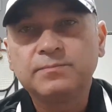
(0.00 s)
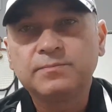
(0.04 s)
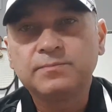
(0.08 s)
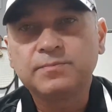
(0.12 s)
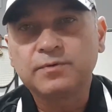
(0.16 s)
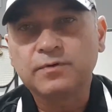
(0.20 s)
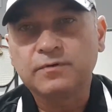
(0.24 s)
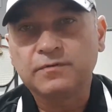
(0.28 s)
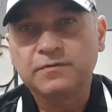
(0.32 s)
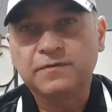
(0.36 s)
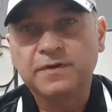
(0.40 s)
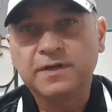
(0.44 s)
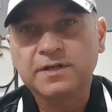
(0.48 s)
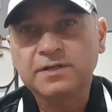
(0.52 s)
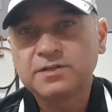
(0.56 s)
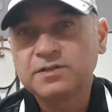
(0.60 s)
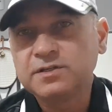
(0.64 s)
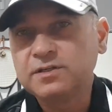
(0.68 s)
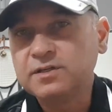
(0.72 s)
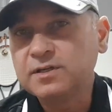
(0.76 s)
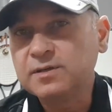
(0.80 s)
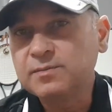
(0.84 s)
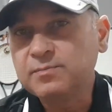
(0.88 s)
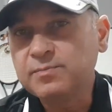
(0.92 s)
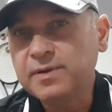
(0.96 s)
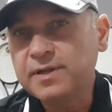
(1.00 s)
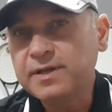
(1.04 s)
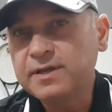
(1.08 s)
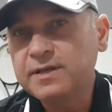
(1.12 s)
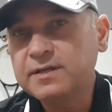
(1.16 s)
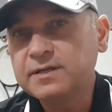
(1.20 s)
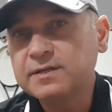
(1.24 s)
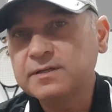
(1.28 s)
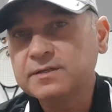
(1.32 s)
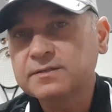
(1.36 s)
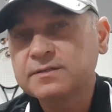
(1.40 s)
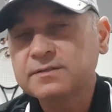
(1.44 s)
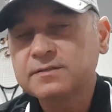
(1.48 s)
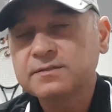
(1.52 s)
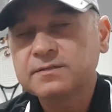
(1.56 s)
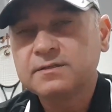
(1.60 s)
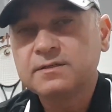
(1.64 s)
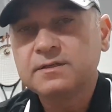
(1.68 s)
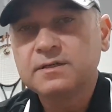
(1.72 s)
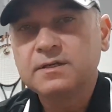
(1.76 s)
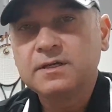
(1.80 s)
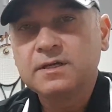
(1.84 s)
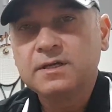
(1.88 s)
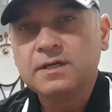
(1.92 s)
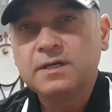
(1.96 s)
professional players.
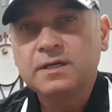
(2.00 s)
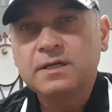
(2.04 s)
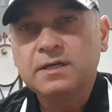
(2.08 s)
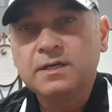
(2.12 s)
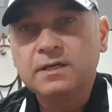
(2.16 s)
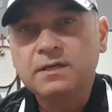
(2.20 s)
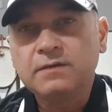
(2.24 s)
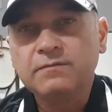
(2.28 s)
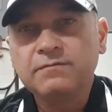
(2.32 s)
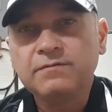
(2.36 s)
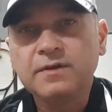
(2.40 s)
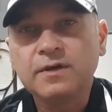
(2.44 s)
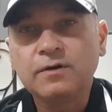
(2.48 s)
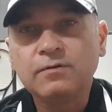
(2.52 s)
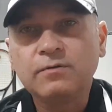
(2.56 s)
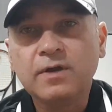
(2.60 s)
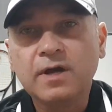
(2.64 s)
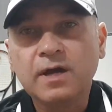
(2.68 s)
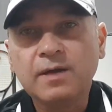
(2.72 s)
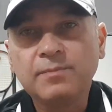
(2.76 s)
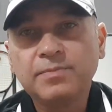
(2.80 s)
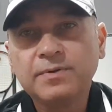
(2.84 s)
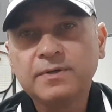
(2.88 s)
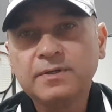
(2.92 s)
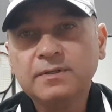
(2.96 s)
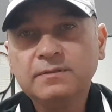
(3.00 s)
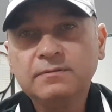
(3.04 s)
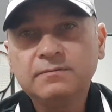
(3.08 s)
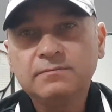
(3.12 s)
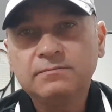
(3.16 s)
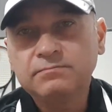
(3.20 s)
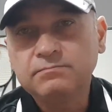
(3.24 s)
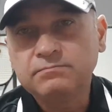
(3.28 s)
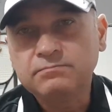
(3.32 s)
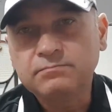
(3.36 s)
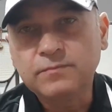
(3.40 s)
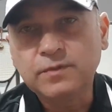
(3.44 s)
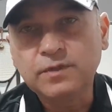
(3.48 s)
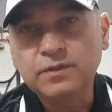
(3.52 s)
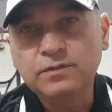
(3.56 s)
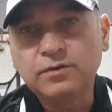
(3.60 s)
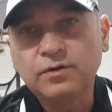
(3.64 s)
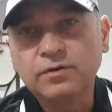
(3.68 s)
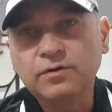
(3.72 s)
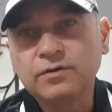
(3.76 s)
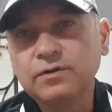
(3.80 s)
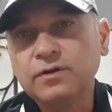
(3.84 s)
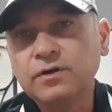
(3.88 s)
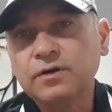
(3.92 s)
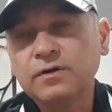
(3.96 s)
If that will happen, we
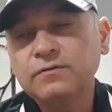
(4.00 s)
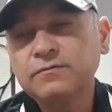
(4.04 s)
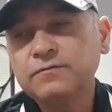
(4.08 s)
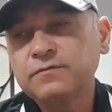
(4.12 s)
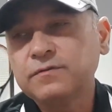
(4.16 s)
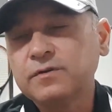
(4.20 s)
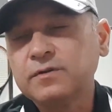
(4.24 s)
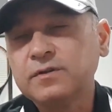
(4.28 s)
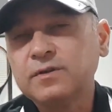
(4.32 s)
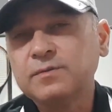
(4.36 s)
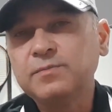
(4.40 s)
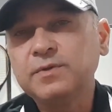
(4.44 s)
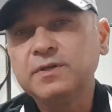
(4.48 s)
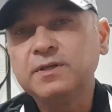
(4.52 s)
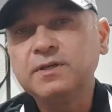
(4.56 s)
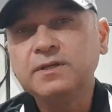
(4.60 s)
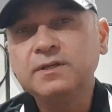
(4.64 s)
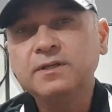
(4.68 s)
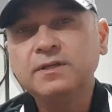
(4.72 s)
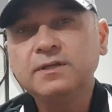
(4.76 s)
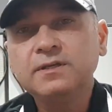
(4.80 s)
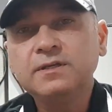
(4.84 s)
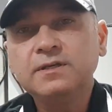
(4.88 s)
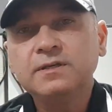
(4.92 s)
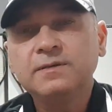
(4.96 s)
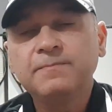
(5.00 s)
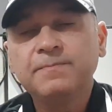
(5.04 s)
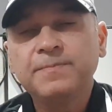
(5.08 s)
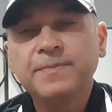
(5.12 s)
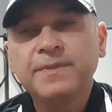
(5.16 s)
don't know from the beginning.